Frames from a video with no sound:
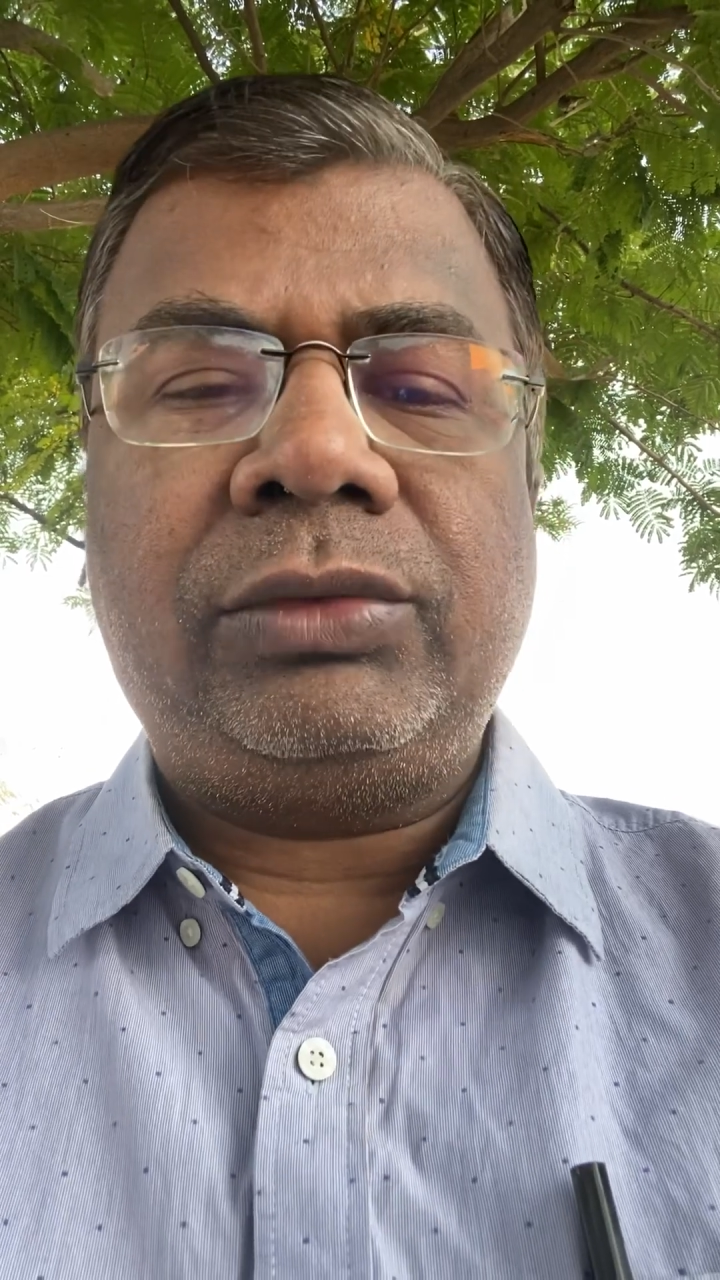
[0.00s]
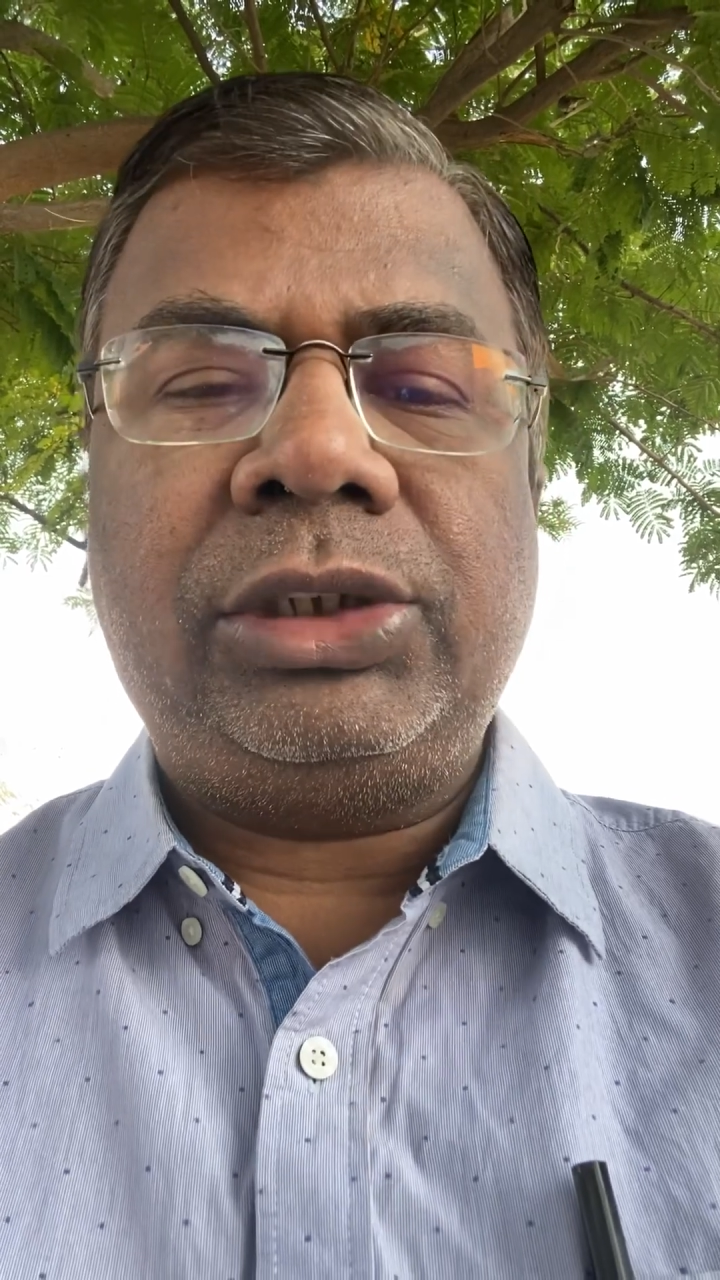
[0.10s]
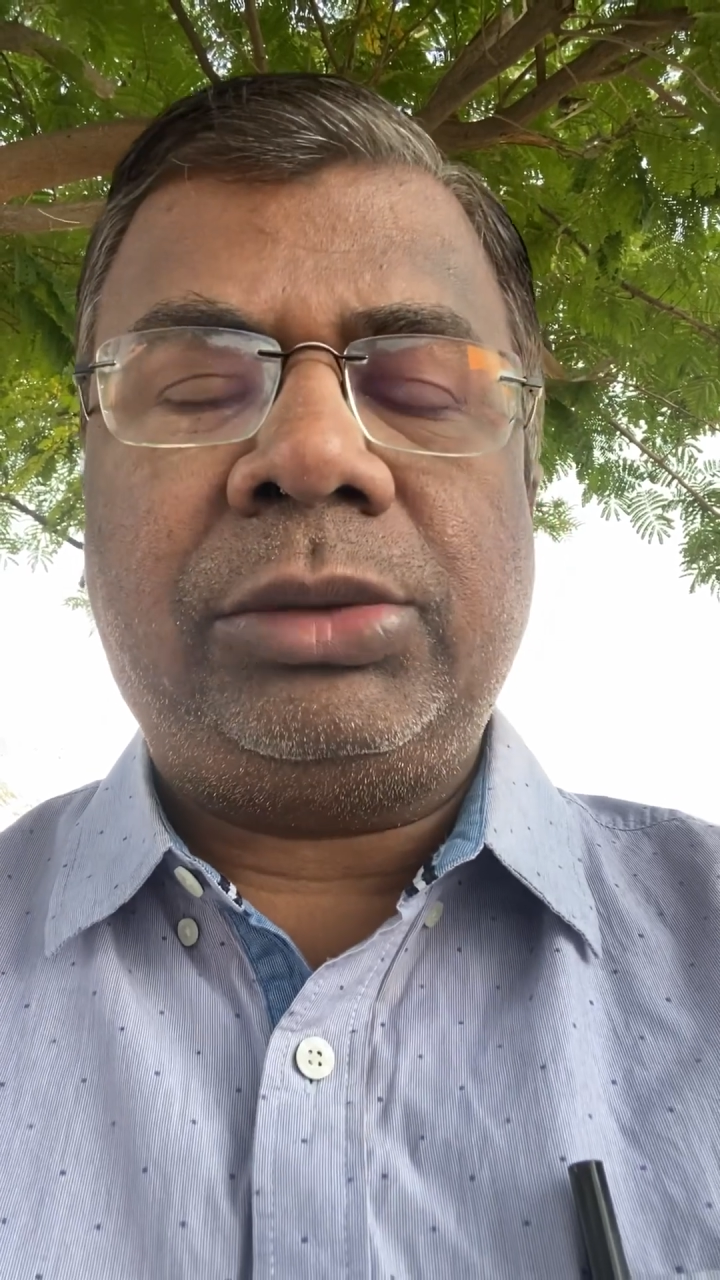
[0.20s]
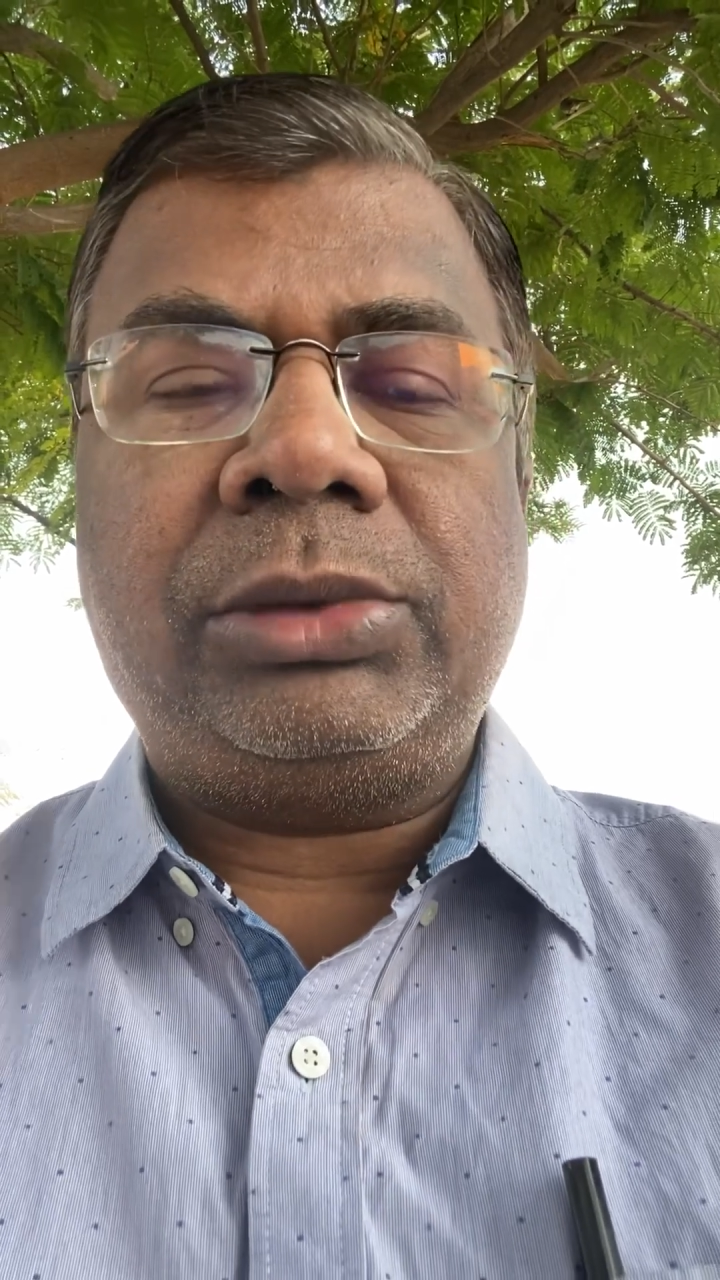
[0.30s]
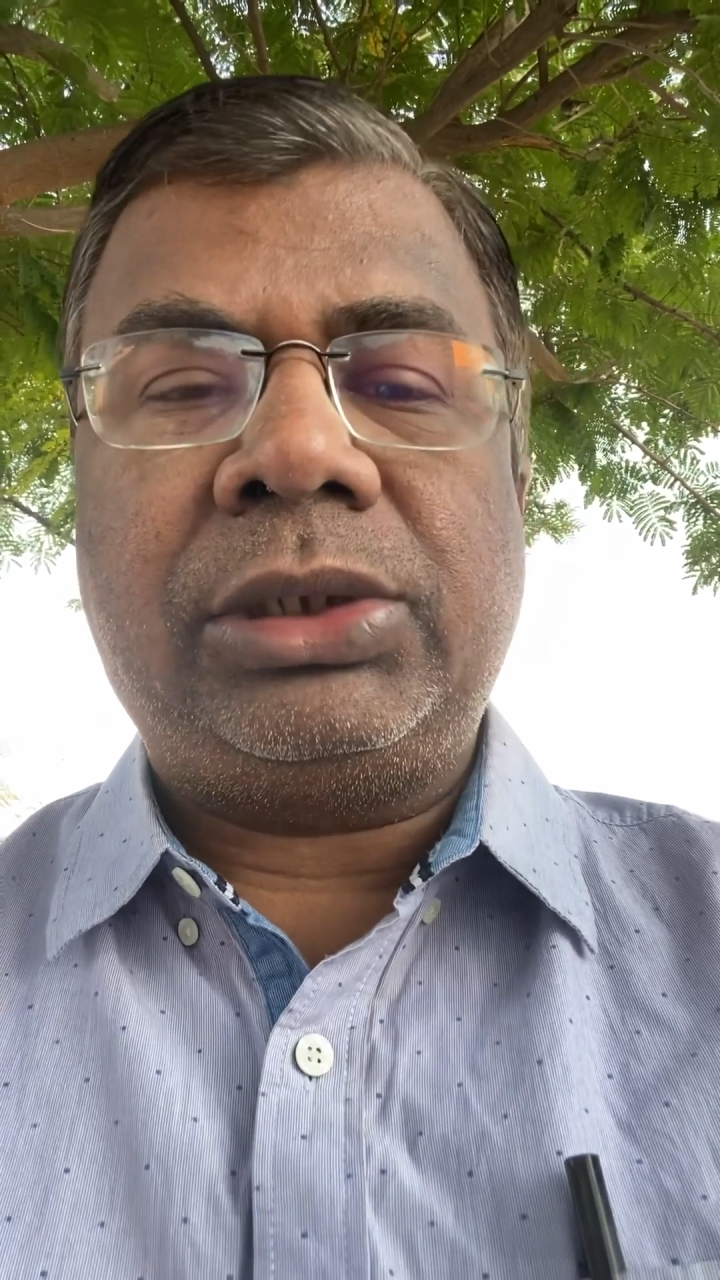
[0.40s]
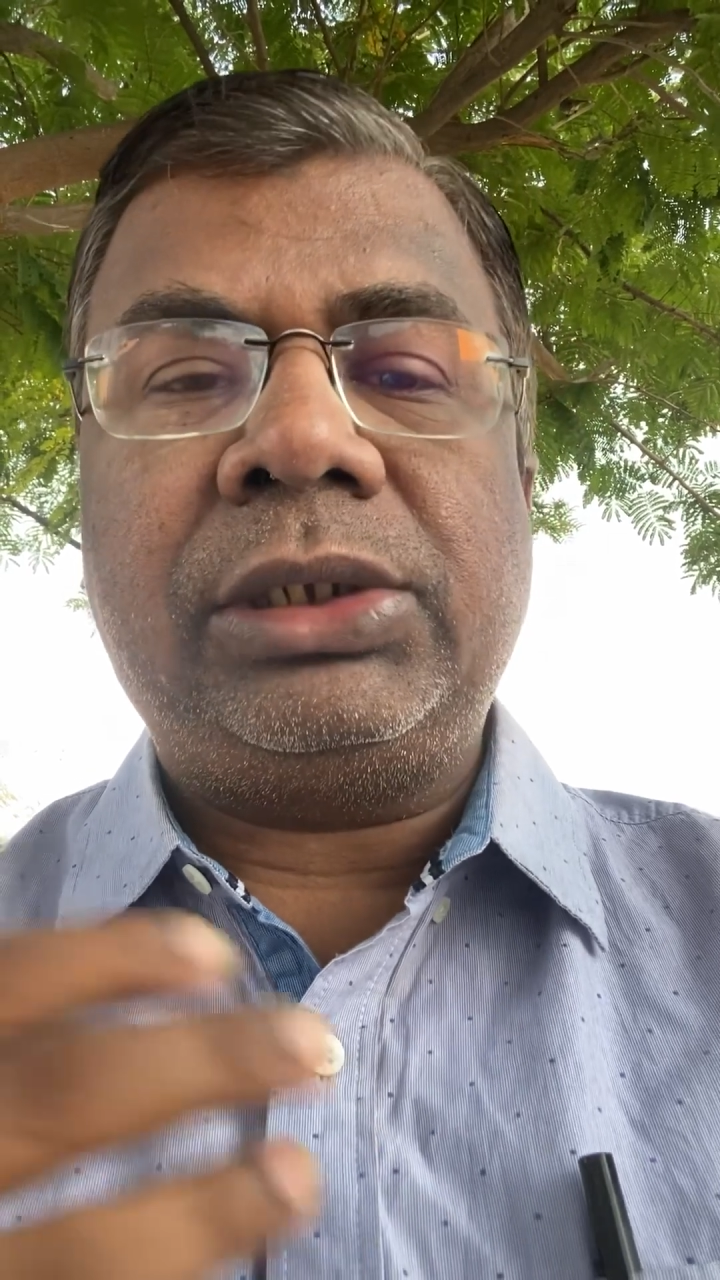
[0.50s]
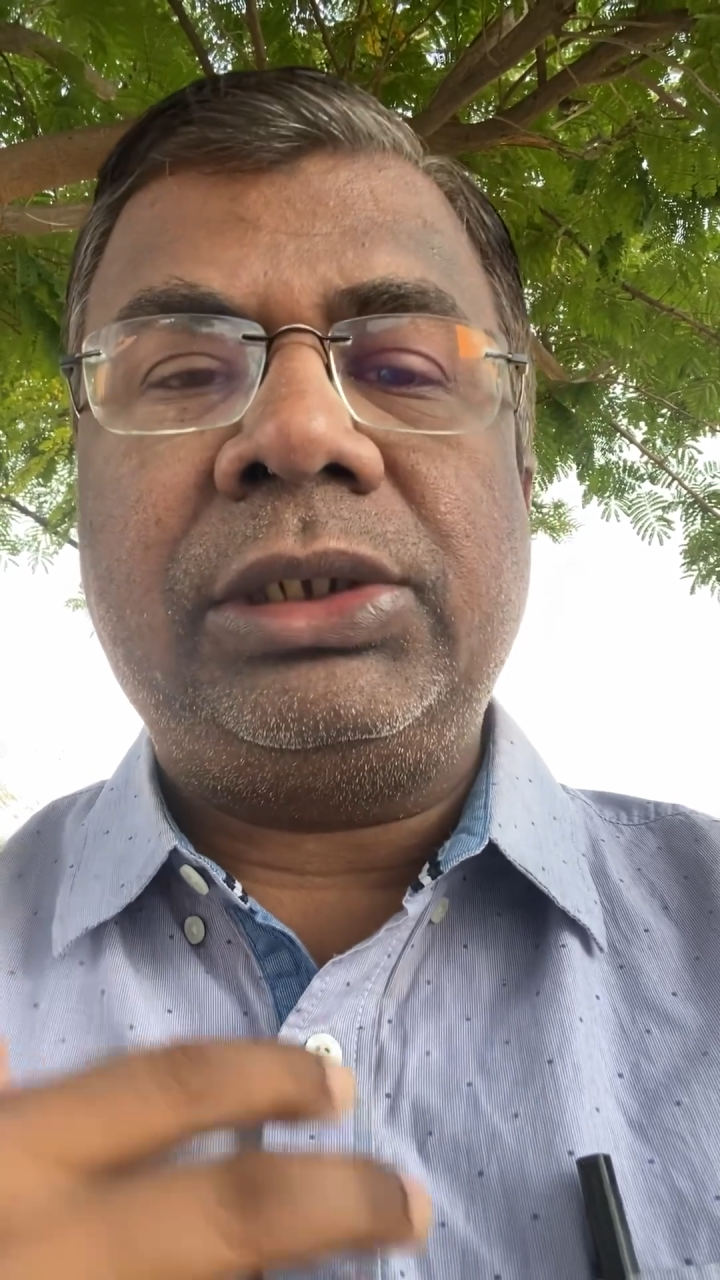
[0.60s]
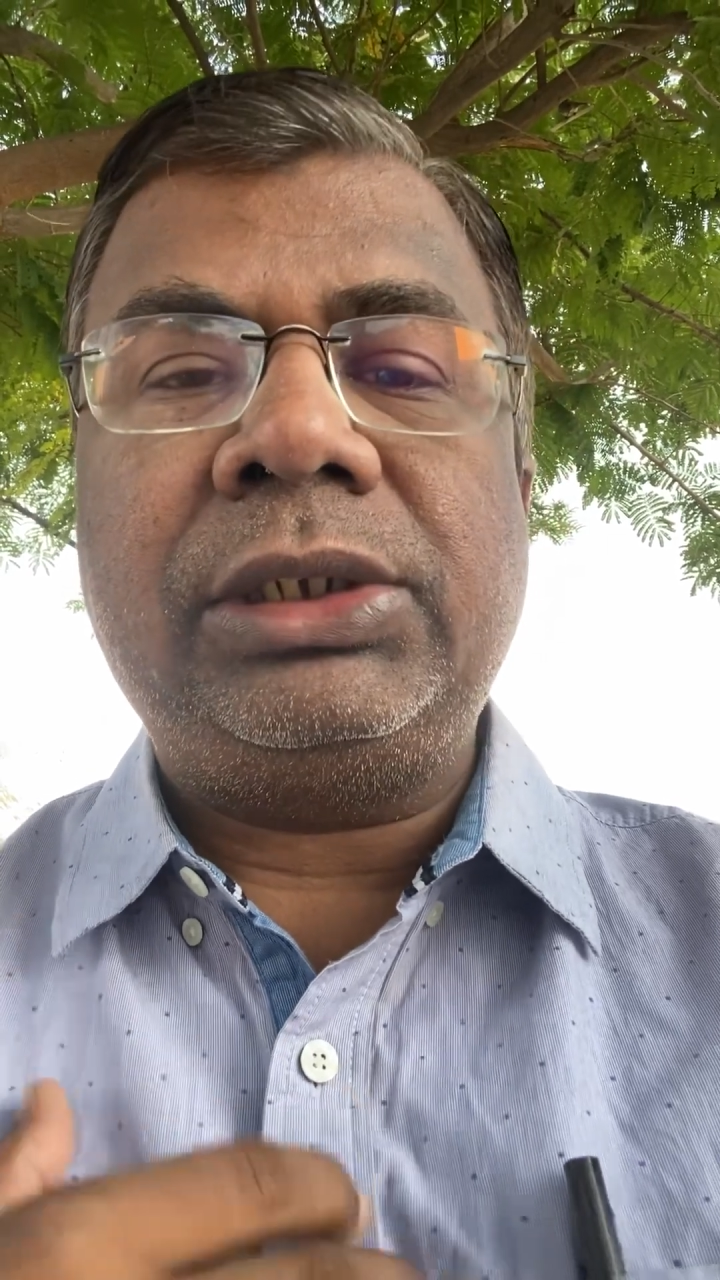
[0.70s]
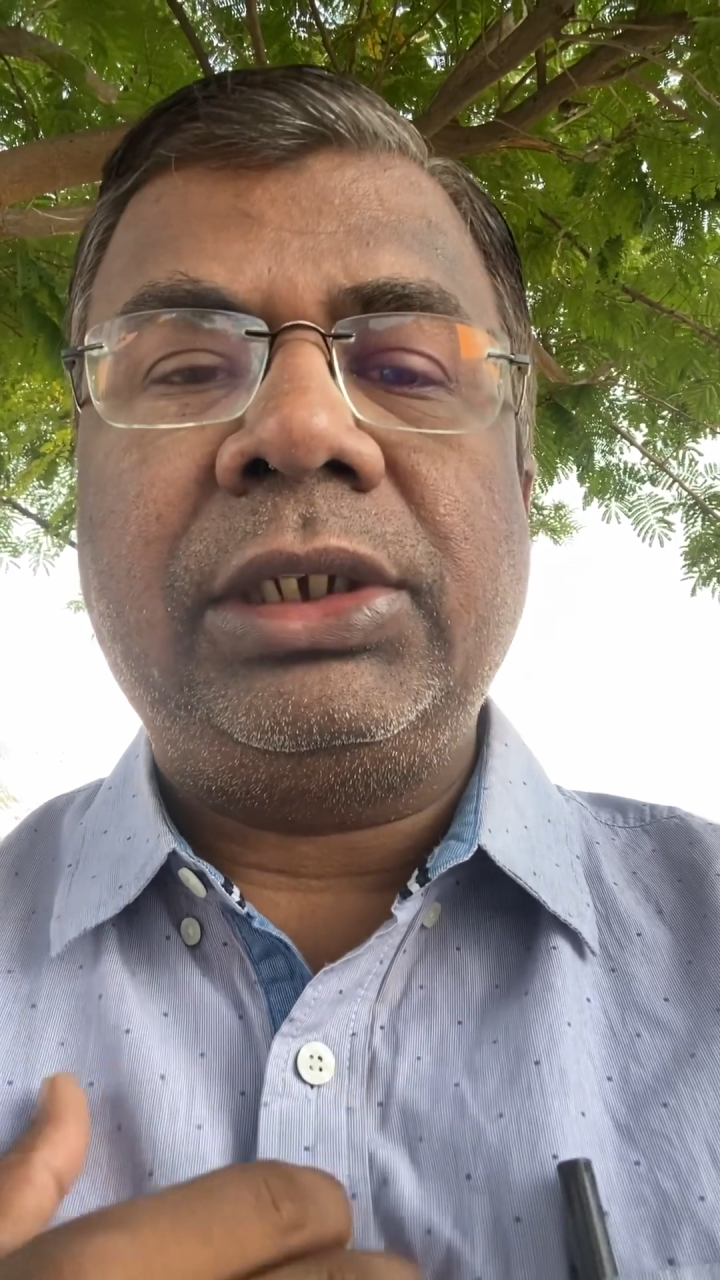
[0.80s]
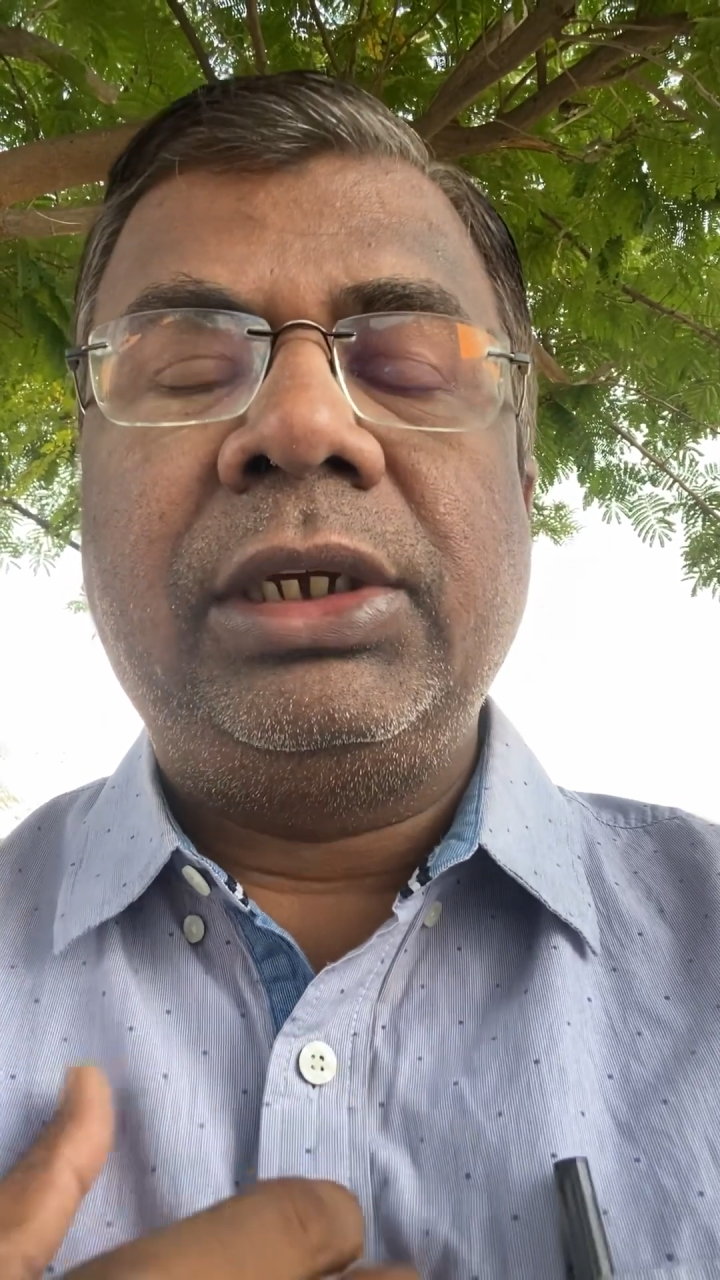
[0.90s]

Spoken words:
these muscles is